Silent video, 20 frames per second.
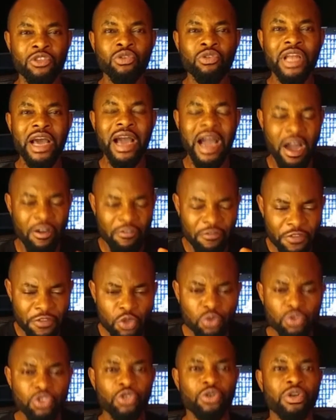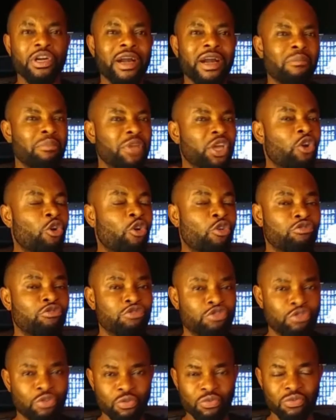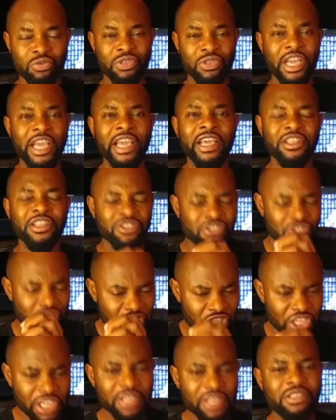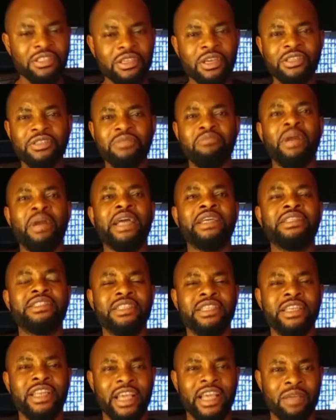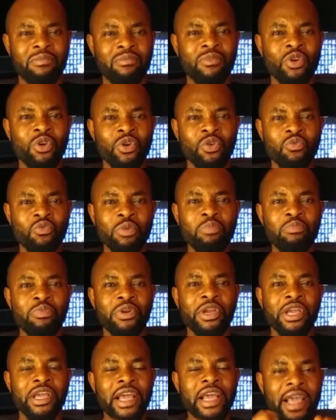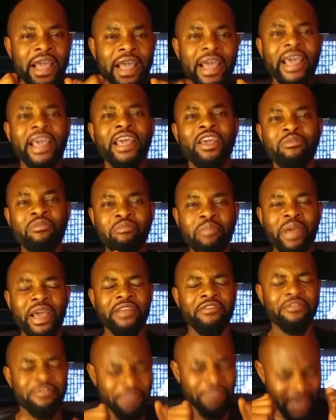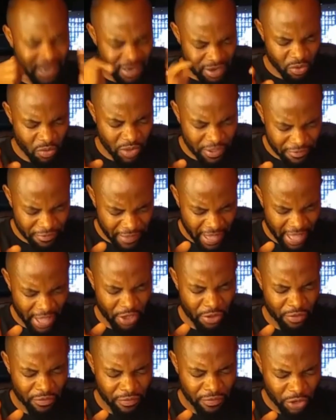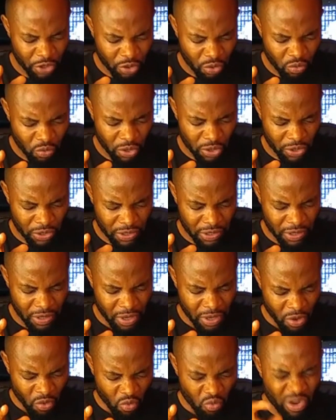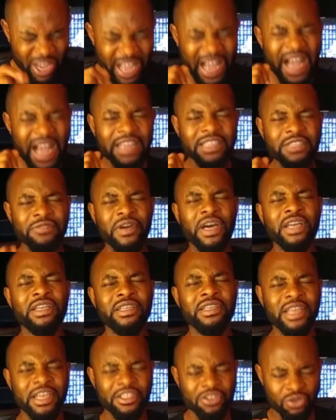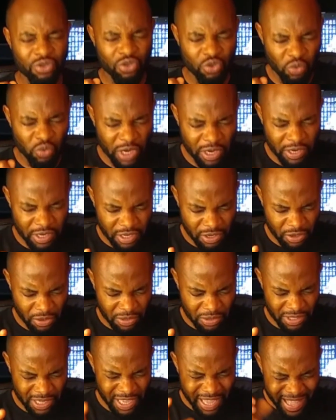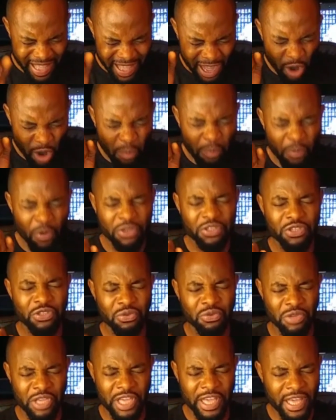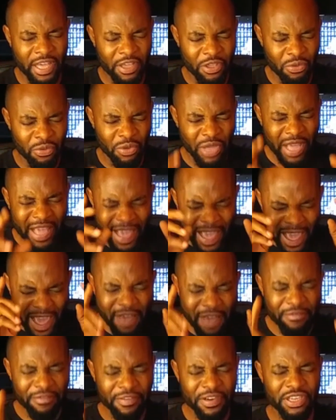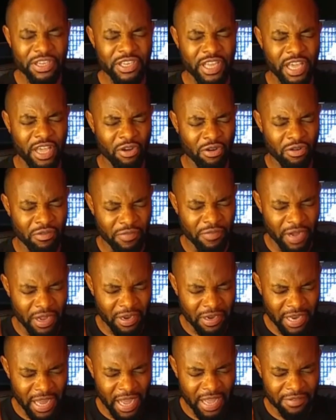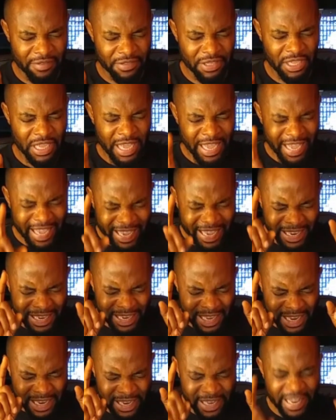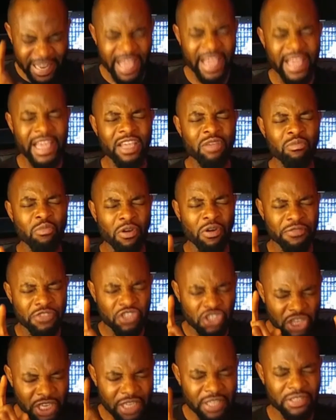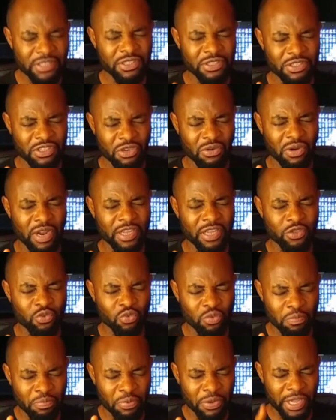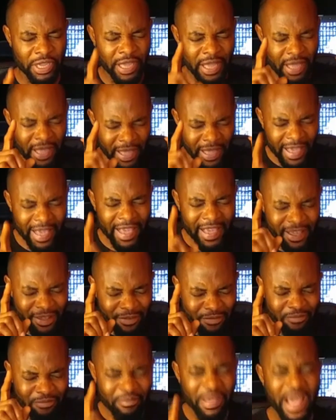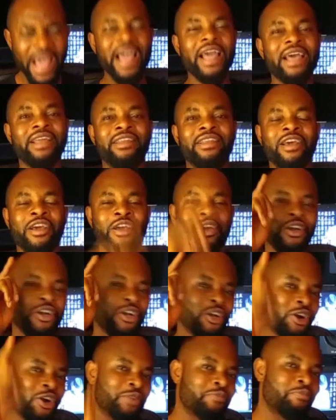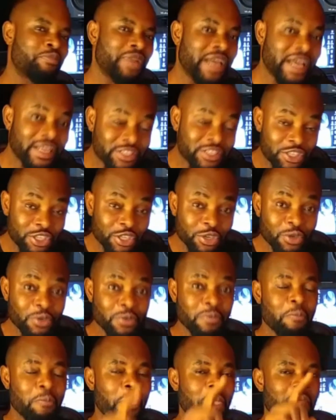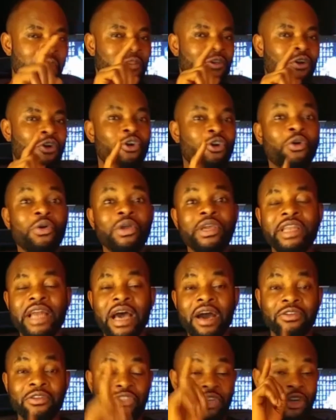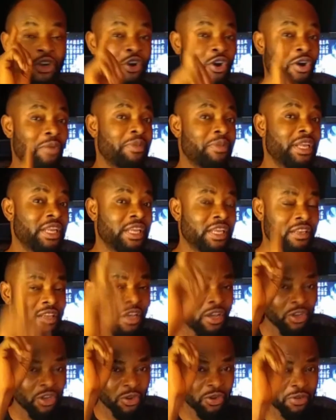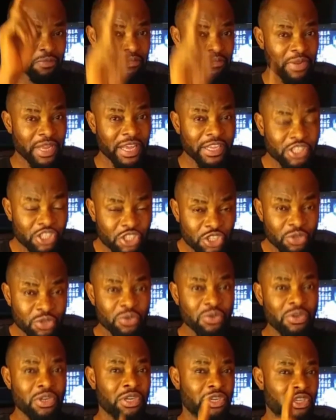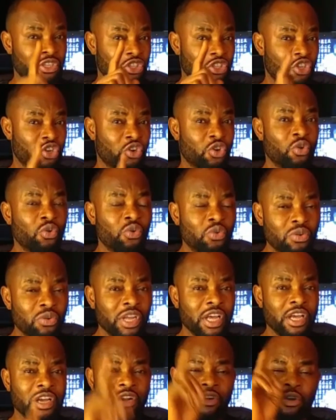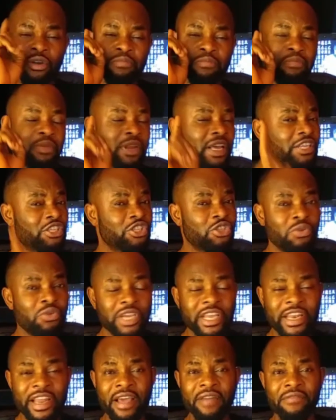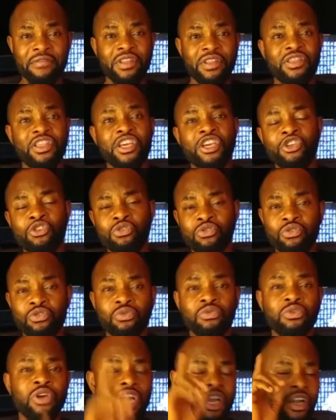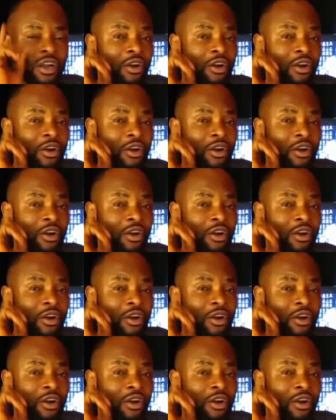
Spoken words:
So that our future can be controlled. In Jesus' mighty name, we pray. Amen. Father, we thank you for your word. We ask, Father, that you dwell in us. Help us to hear you every day of our lives. In the name of Jesus Christ, we pray. Amen. God bless you. When you're going out, you're coming in. God bless you. It's cool. God bless you in everything you do.